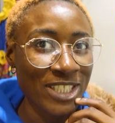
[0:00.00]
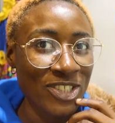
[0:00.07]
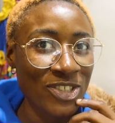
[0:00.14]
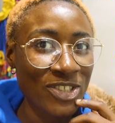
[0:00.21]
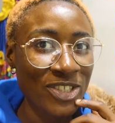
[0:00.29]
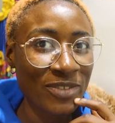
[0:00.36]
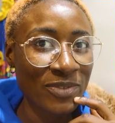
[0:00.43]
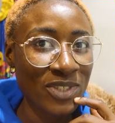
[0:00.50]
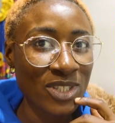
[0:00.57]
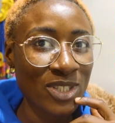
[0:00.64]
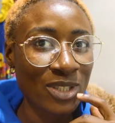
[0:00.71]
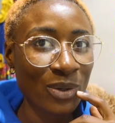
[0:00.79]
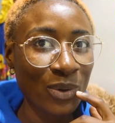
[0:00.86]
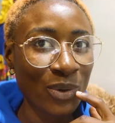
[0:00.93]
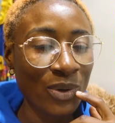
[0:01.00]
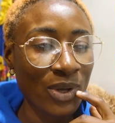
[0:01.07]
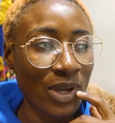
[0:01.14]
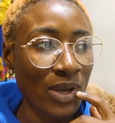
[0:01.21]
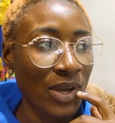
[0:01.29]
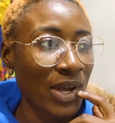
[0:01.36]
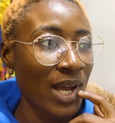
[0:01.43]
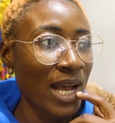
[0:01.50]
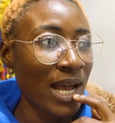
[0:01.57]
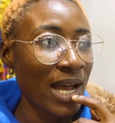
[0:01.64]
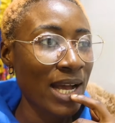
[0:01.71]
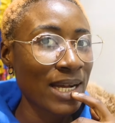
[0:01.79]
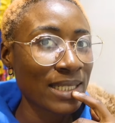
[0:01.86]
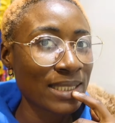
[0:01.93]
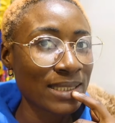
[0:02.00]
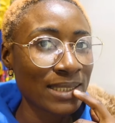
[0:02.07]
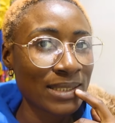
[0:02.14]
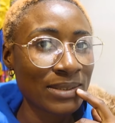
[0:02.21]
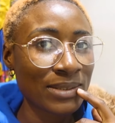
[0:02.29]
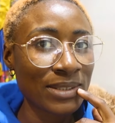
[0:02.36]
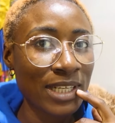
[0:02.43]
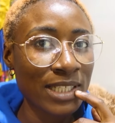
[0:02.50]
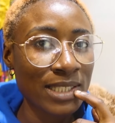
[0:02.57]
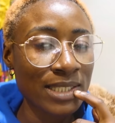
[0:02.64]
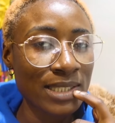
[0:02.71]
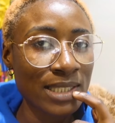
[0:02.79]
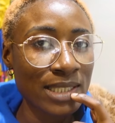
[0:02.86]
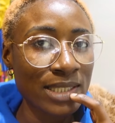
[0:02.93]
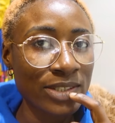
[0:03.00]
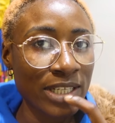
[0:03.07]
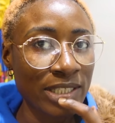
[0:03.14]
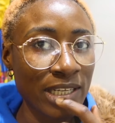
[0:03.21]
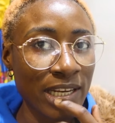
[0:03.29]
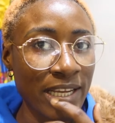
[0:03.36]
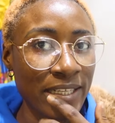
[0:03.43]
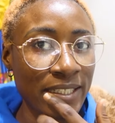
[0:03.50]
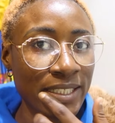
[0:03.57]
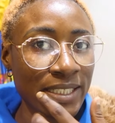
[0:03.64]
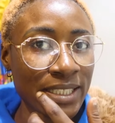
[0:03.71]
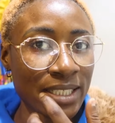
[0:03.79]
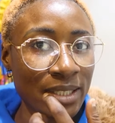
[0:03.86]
this thrift store, and it's literally like